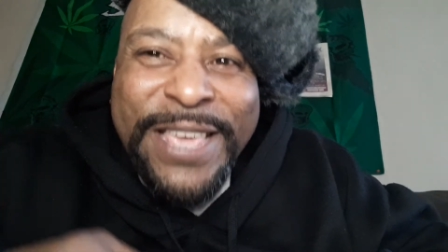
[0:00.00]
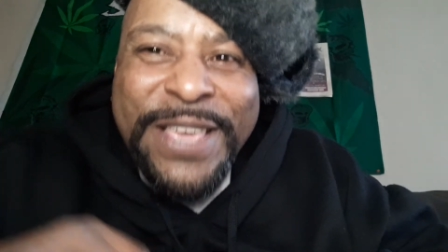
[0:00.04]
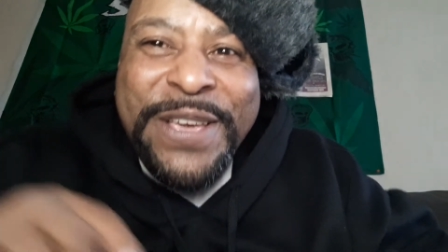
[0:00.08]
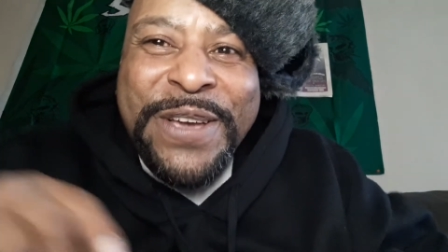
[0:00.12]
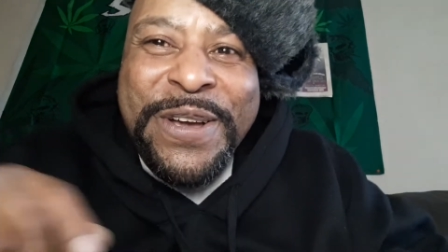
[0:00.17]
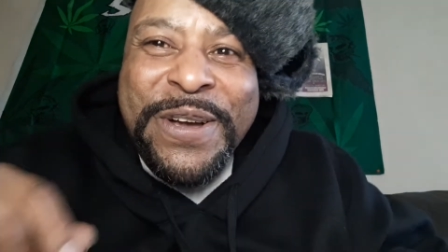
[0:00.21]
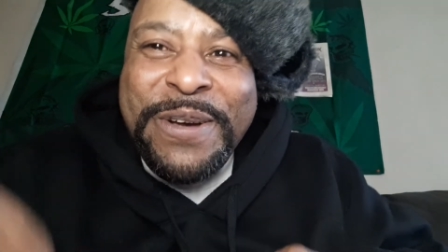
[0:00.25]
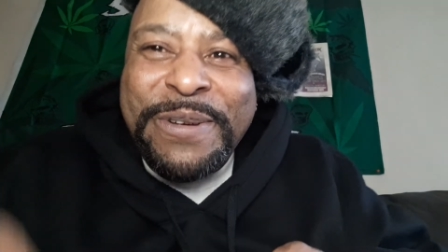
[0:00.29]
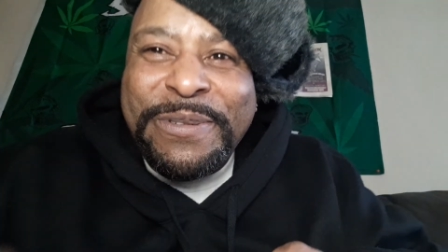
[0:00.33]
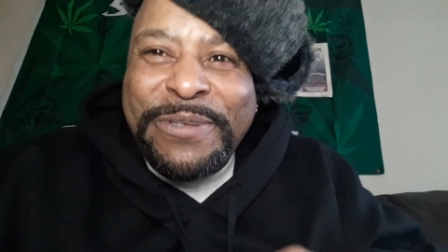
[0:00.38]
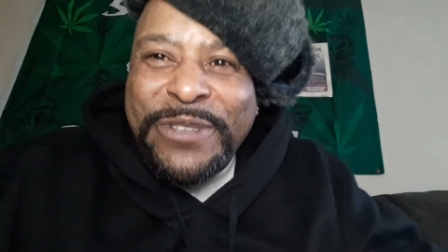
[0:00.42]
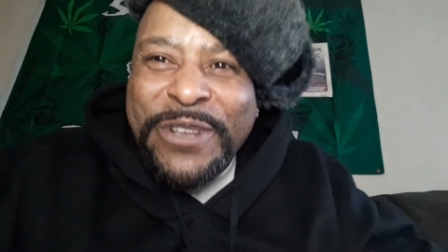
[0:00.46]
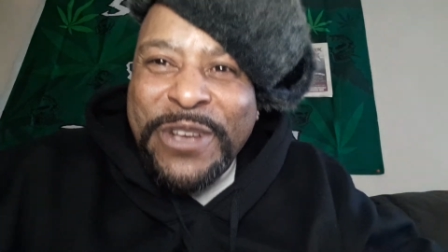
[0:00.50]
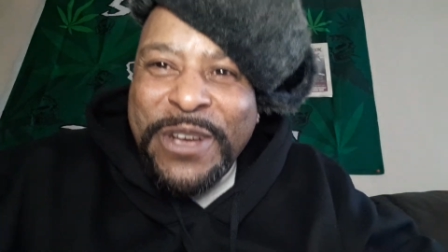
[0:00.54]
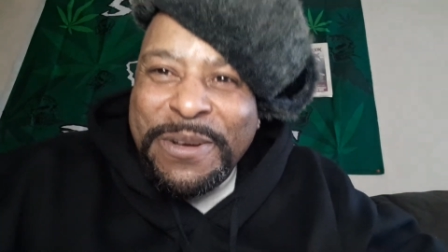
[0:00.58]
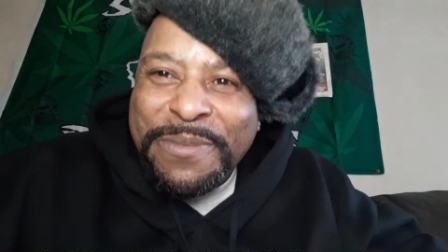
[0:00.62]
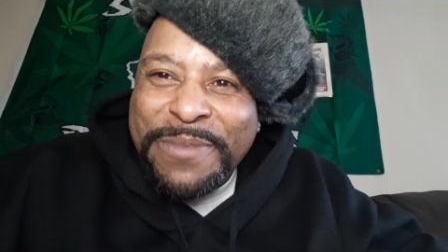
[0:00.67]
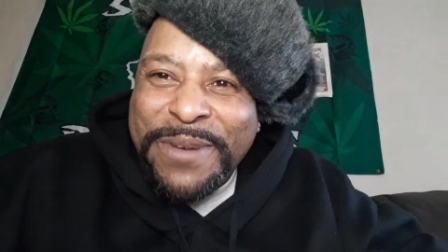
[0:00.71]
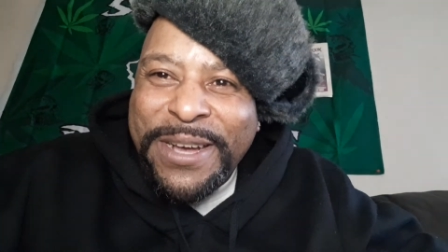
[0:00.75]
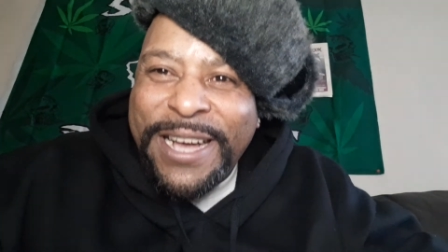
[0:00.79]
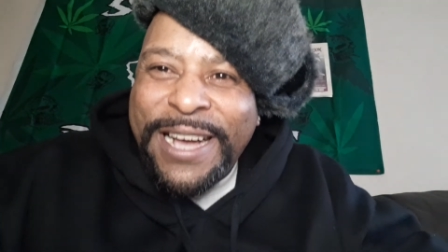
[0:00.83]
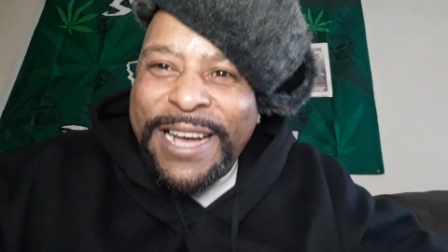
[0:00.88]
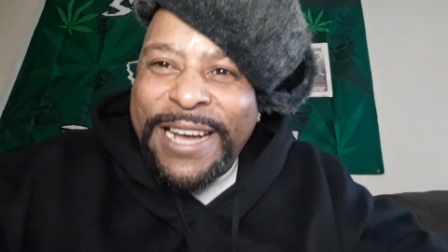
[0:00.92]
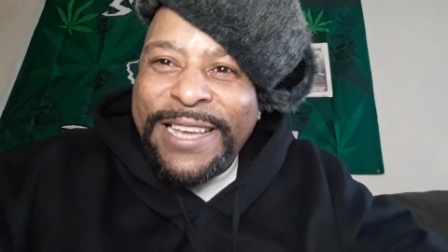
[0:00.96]
You know what I'm talking
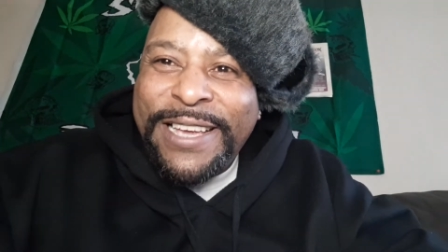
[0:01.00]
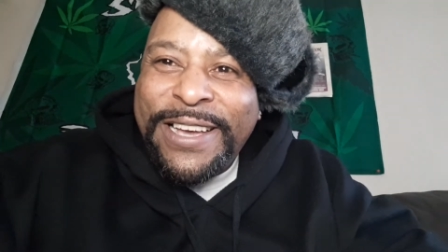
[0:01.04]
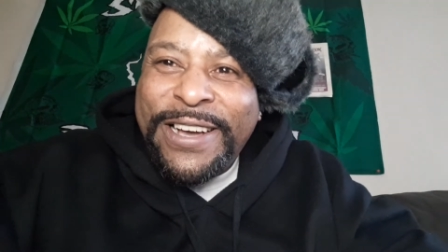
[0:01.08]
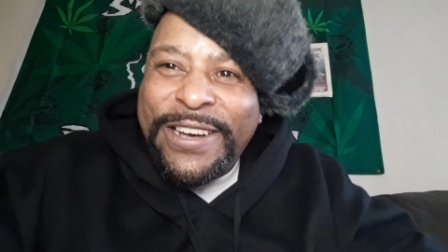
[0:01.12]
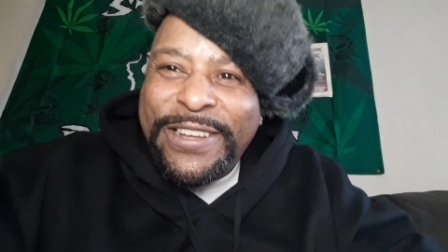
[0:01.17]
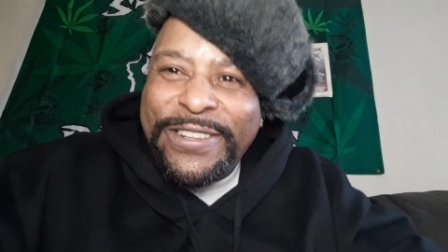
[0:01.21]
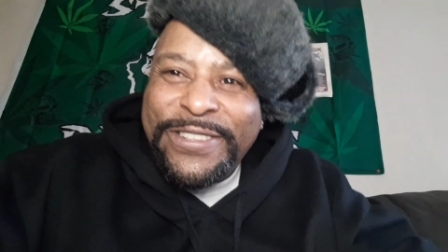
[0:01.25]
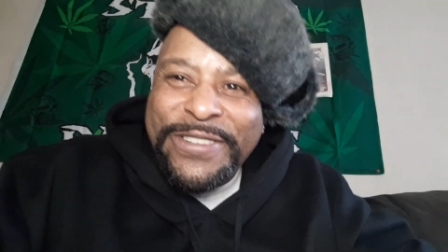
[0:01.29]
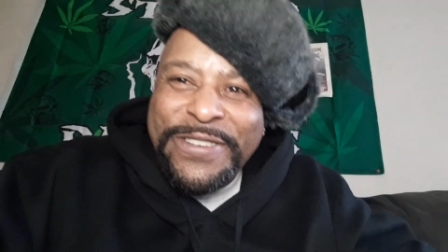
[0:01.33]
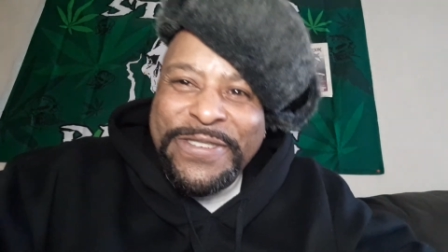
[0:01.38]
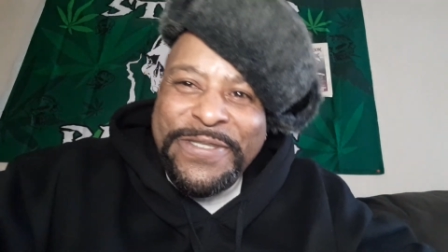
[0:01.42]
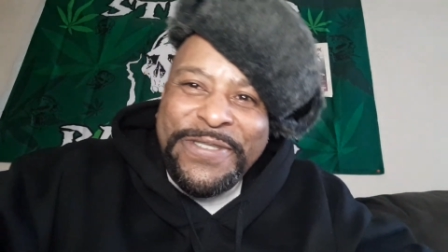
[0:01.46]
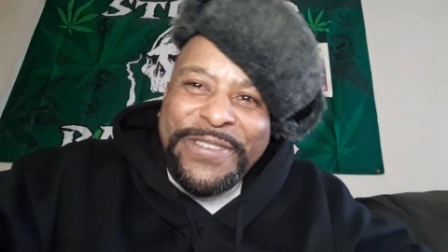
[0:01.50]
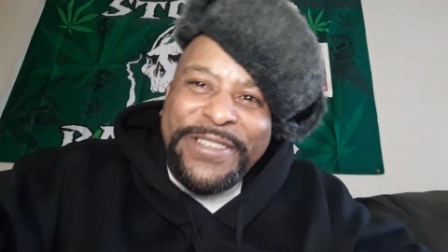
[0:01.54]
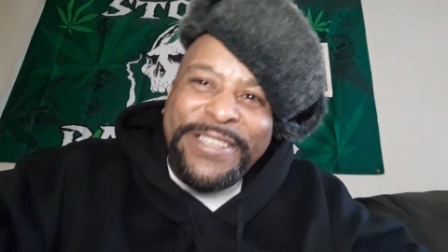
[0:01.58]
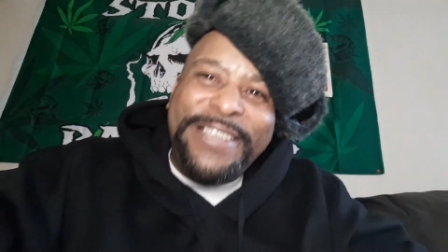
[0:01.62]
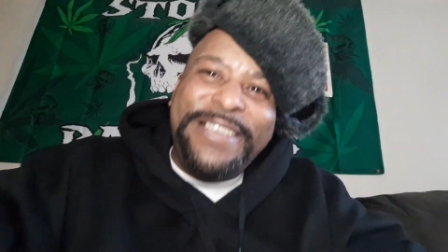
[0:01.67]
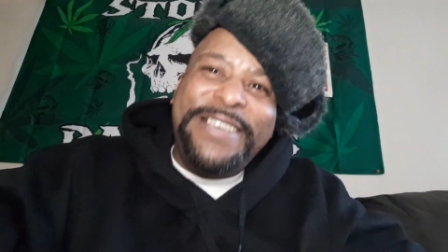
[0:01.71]
about? How y'all doing?